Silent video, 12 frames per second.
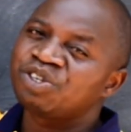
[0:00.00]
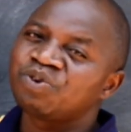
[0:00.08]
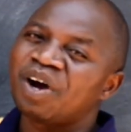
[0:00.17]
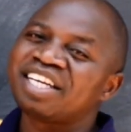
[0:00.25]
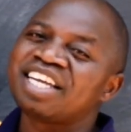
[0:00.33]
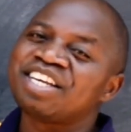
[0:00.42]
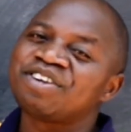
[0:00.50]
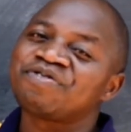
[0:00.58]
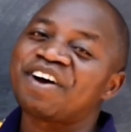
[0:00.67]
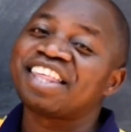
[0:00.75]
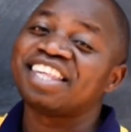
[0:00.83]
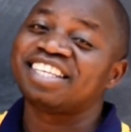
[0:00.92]
to
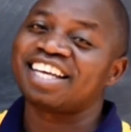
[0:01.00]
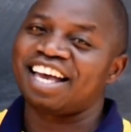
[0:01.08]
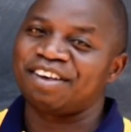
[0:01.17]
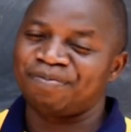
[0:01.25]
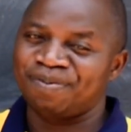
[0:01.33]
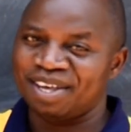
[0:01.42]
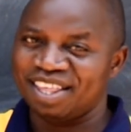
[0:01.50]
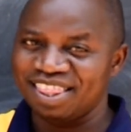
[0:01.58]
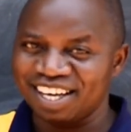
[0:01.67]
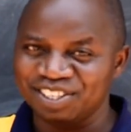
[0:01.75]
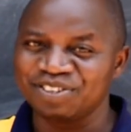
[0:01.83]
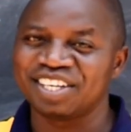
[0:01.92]
identify the type
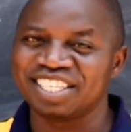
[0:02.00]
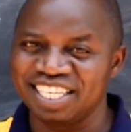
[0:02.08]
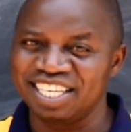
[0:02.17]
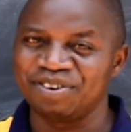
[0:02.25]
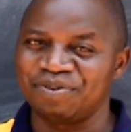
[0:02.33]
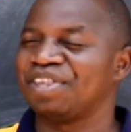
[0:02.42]
that you are dealing